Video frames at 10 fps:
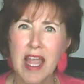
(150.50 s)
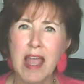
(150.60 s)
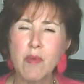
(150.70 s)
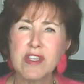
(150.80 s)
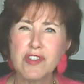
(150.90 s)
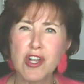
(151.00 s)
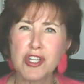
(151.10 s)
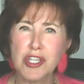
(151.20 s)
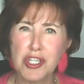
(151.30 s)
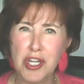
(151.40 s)
and we
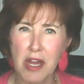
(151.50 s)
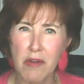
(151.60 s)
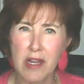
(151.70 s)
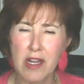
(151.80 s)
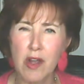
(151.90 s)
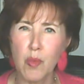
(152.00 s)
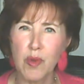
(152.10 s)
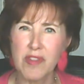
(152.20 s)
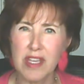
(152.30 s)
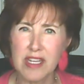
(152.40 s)
start sharing with